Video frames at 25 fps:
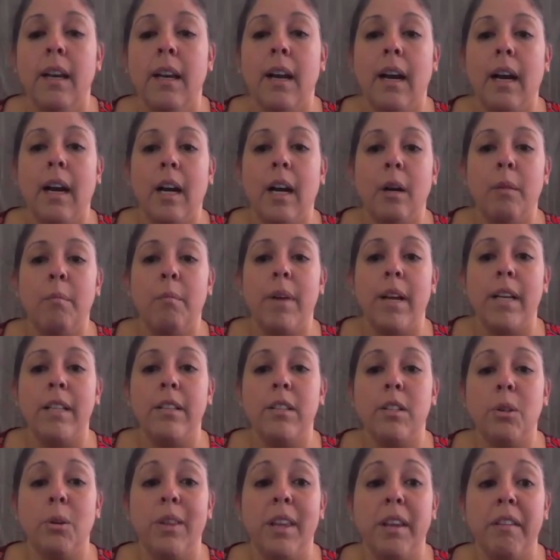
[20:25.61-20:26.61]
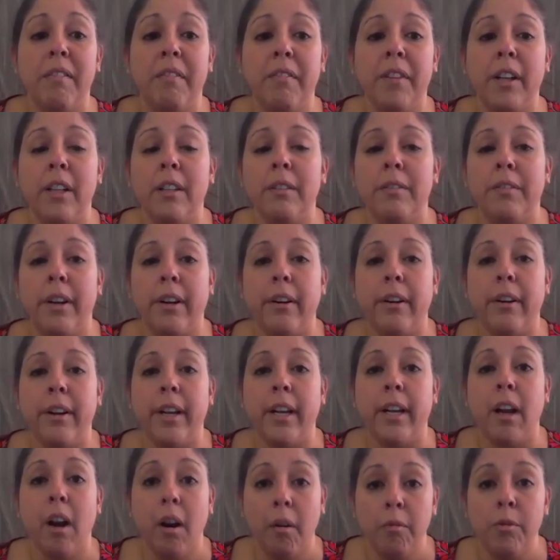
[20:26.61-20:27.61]
And so they felt
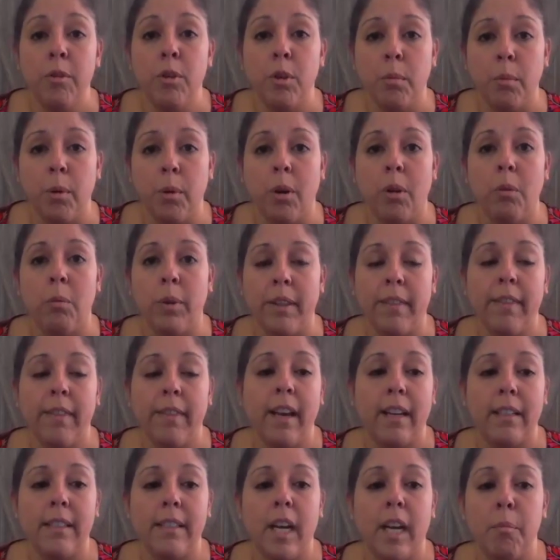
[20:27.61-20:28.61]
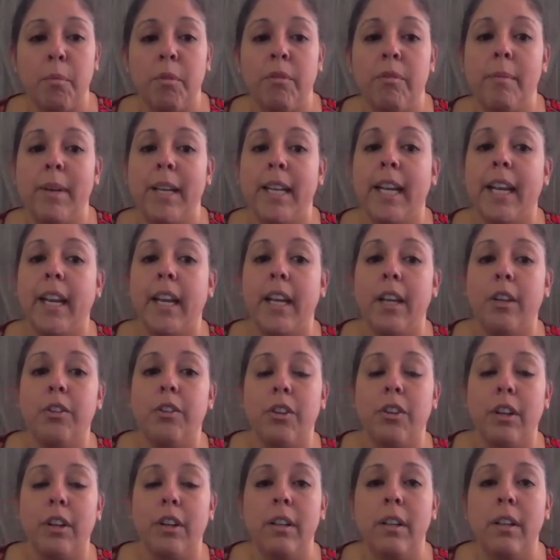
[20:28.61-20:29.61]
very comfortable with that type of
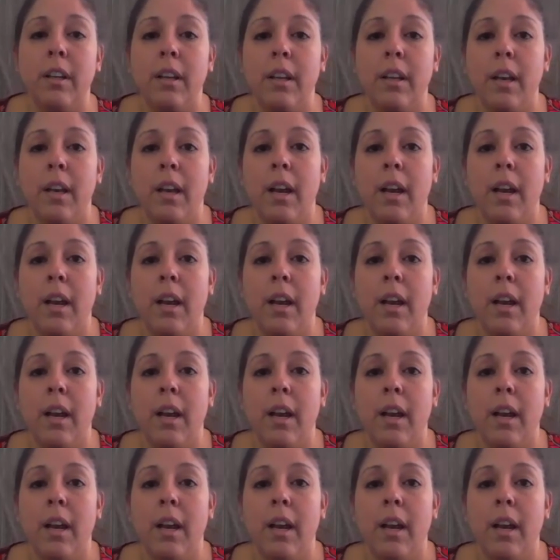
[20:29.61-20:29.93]
medication.